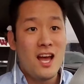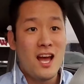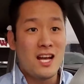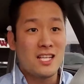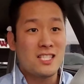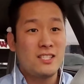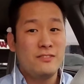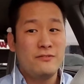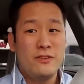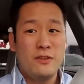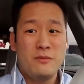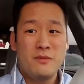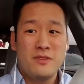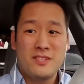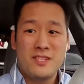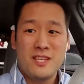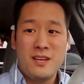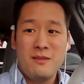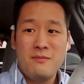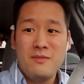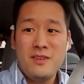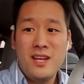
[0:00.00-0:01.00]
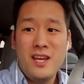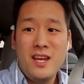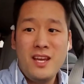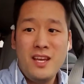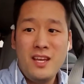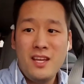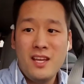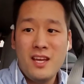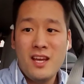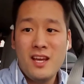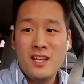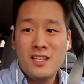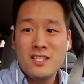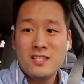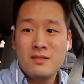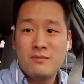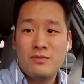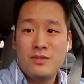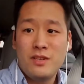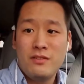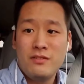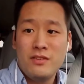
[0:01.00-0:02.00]
I actually filmed the same day as the
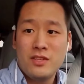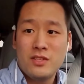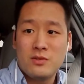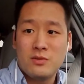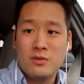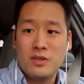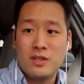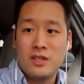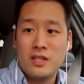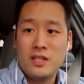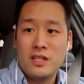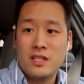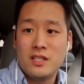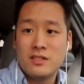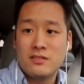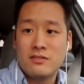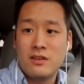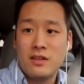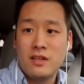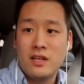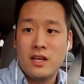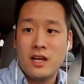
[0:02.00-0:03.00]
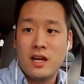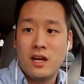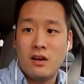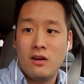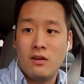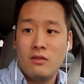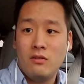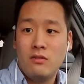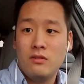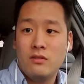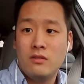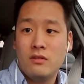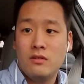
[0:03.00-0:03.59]
previous one. It is right now